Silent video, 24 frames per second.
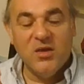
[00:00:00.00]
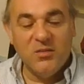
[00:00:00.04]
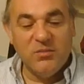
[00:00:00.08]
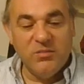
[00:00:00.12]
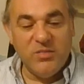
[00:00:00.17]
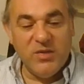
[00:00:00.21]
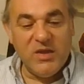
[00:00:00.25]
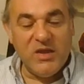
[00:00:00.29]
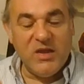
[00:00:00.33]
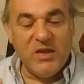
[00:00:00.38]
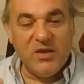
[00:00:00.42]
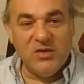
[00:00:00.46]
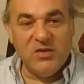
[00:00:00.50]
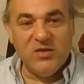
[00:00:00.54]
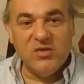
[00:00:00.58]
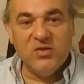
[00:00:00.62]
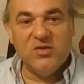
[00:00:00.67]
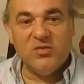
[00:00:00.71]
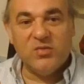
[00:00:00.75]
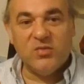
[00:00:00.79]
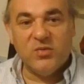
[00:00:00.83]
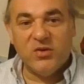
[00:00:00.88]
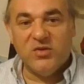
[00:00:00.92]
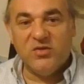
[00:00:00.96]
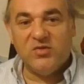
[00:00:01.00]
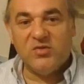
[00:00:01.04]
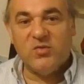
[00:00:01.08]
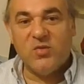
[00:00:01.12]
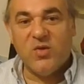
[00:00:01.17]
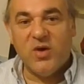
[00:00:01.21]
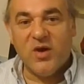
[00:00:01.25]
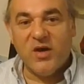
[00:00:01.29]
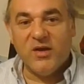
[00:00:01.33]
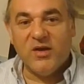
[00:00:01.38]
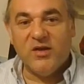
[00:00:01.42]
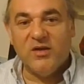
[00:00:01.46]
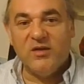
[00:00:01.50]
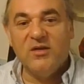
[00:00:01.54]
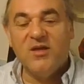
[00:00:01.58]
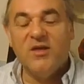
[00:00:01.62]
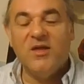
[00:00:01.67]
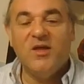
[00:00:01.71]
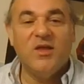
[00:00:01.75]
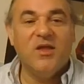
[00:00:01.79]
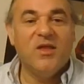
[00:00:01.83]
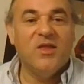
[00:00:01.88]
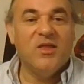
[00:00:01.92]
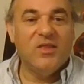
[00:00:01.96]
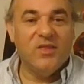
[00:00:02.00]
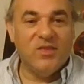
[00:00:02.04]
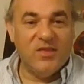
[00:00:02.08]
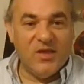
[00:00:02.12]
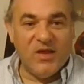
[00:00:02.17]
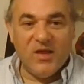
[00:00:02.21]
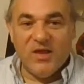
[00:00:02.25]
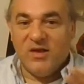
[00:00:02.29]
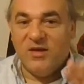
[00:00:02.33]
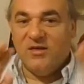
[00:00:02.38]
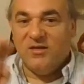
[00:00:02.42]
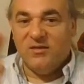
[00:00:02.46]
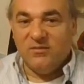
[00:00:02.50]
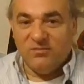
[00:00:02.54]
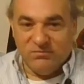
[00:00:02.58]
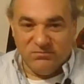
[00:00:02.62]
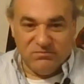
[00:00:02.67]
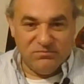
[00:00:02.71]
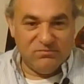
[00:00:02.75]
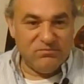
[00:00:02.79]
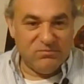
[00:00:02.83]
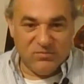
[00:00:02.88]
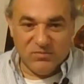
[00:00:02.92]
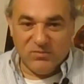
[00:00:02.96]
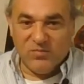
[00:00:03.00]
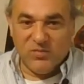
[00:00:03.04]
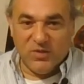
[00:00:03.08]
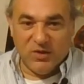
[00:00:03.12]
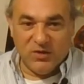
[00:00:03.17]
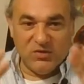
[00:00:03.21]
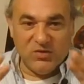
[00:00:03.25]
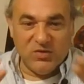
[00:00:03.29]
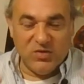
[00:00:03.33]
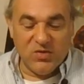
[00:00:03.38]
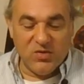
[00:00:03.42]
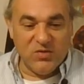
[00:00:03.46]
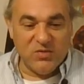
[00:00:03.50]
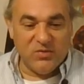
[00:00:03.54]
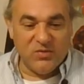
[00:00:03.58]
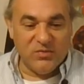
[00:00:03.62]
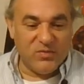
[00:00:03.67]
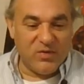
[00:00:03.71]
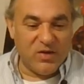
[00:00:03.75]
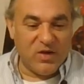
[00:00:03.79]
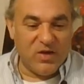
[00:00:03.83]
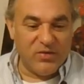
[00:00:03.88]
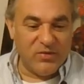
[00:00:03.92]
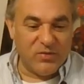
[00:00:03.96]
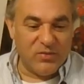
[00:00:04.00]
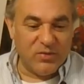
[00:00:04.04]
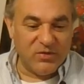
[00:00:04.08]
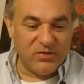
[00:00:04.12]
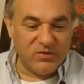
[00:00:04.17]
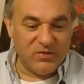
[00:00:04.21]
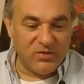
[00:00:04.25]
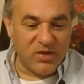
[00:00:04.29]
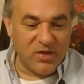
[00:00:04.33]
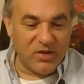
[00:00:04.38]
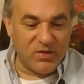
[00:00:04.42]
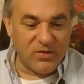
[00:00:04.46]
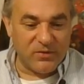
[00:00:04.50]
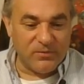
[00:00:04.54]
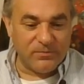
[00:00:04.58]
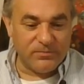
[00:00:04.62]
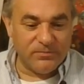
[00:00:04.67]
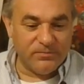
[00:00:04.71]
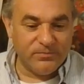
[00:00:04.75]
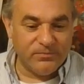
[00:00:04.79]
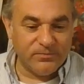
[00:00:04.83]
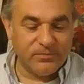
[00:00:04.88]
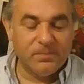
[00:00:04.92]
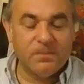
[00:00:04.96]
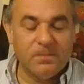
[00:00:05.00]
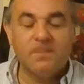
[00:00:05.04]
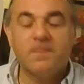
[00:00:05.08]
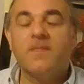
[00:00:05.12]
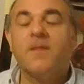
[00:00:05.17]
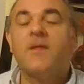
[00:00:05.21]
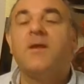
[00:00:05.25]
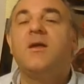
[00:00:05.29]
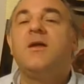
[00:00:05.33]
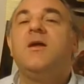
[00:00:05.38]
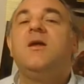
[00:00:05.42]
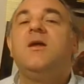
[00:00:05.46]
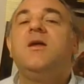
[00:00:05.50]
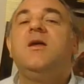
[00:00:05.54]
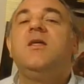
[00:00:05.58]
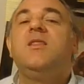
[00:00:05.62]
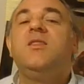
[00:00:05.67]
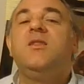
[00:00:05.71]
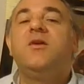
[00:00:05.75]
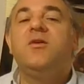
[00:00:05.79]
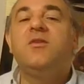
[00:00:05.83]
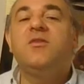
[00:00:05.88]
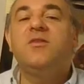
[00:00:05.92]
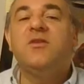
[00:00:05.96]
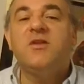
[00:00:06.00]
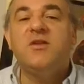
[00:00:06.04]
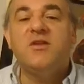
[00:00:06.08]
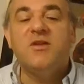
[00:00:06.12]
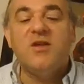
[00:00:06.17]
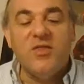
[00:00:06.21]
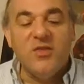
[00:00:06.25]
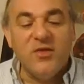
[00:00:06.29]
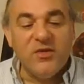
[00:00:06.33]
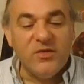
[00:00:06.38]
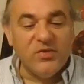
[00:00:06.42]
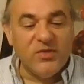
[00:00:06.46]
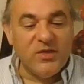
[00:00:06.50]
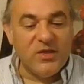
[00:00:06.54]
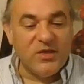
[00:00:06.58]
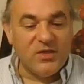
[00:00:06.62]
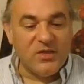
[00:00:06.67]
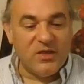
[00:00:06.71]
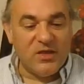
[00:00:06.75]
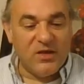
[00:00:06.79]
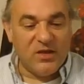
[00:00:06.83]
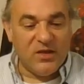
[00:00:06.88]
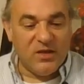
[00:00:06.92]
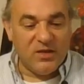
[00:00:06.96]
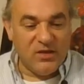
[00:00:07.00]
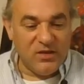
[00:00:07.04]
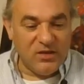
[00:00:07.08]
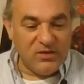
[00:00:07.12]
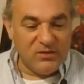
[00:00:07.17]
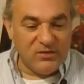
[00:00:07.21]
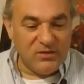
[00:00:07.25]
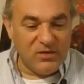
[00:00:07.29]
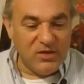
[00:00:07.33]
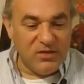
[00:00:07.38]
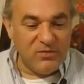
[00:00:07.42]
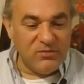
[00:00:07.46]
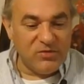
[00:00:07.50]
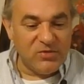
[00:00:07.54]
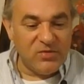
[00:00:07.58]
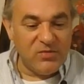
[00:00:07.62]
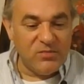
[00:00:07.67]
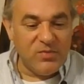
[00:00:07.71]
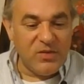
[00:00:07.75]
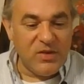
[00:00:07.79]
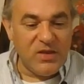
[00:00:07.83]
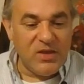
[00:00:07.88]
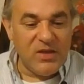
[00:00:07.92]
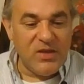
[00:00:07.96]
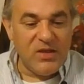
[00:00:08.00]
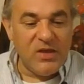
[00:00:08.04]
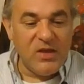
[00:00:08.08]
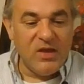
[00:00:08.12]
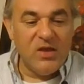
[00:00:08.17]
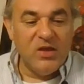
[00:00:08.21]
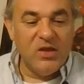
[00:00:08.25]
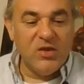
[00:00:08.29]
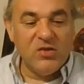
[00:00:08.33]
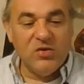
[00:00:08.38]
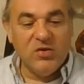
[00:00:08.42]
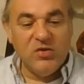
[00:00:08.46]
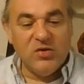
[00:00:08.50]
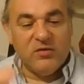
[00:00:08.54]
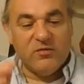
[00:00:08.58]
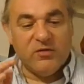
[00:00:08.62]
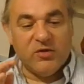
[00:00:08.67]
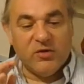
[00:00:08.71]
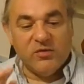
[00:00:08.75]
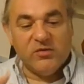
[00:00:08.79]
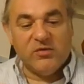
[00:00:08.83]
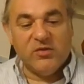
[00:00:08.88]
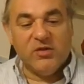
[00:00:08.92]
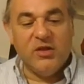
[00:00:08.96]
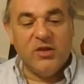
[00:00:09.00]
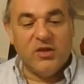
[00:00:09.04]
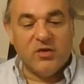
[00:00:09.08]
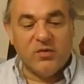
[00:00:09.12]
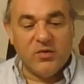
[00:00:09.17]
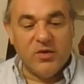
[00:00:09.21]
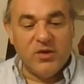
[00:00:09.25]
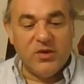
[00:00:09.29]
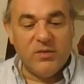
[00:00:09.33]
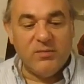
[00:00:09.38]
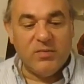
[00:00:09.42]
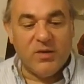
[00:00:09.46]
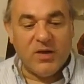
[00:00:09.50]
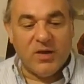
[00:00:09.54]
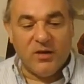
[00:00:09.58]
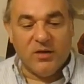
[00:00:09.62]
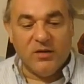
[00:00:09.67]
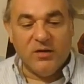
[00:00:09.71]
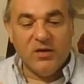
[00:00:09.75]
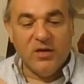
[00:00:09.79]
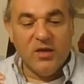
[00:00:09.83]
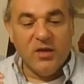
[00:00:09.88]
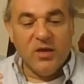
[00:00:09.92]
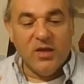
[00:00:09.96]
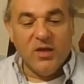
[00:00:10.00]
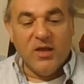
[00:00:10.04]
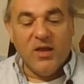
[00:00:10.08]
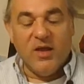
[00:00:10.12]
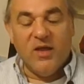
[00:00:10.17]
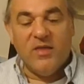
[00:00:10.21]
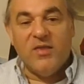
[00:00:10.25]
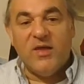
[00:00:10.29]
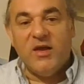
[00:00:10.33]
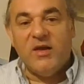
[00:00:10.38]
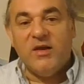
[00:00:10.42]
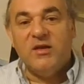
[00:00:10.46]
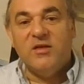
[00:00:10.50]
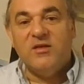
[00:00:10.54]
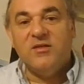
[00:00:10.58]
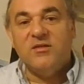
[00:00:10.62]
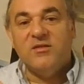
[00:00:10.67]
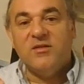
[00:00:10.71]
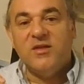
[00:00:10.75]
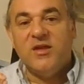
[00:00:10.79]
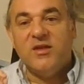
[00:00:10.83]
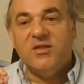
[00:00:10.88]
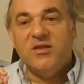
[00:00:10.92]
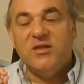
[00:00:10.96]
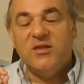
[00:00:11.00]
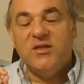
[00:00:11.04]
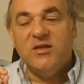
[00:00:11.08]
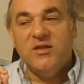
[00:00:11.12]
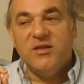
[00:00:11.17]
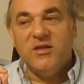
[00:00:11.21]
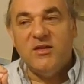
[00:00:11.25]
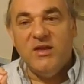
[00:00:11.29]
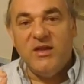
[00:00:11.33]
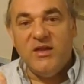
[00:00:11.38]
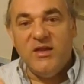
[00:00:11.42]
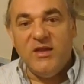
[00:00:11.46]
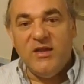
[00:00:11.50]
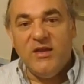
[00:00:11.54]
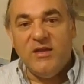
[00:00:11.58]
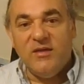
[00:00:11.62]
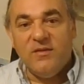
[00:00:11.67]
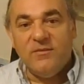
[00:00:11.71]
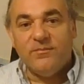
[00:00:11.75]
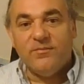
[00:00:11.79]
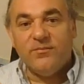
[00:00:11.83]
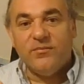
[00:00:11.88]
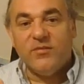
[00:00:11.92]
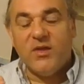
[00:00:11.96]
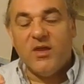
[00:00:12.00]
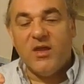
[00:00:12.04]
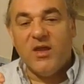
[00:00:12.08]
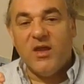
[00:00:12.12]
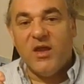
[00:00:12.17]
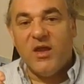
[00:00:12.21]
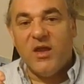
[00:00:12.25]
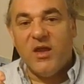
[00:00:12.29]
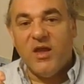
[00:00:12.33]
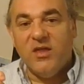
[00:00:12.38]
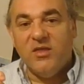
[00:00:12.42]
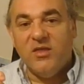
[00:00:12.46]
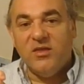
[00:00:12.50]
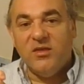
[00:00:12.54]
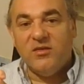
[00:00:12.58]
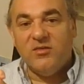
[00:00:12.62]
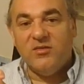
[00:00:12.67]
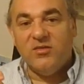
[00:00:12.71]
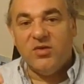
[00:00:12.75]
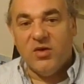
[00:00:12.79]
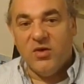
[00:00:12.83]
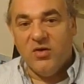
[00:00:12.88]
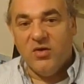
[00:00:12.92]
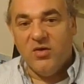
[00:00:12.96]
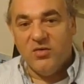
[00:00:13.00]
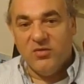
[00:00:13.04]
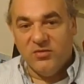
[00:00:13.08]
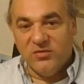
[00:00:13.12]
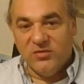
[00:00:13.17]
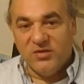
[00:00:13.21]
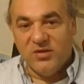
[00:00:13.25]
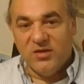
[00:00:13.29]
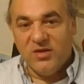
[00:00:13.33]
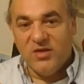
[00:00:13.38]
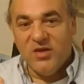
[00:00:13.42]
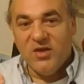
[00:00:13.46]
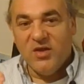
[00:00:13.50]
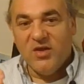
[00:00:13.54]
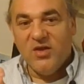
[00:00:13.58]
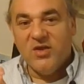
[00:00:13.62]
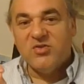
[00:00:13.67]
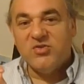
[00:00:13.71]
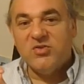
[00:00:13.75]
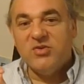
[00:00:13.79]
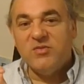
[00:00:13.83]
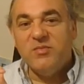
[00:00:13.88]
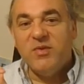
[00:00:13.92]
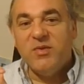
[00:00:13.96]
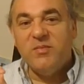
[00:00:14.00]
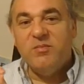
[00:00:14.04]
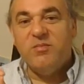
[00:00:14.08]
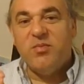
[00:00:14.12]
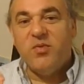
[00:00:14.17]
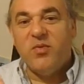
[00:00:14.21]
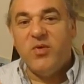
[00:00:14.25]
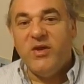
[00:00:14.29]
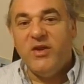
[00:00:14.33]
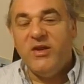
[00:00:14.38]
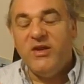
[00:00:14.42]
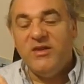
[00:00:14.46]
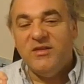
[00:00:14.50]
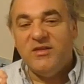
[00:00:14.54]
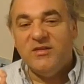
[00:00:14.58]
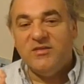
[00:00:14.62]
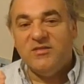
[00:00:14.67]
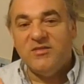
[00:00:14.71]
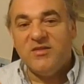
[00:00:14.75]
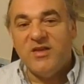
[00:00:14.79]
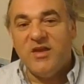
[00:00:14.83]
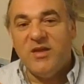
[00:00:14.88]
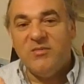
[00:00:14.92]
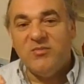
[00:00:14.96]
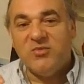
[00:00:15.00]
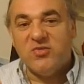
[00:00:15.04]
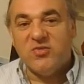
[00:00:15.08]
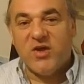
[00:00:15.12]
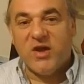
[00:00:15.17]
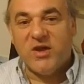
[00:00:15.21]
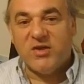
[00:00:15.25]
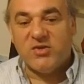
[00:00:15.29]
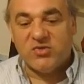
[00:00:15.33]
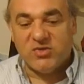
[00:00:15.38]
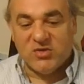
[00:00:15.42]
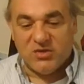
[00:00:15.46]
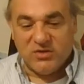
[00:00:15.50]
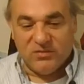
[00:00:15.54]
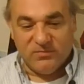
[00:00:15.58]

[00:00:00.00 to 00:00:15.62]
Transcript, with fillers: being used when he squatted than the two other ones together. There's another thing that seems to be universally agreed upon, and that is that the knee and the toes should be pointing the same direction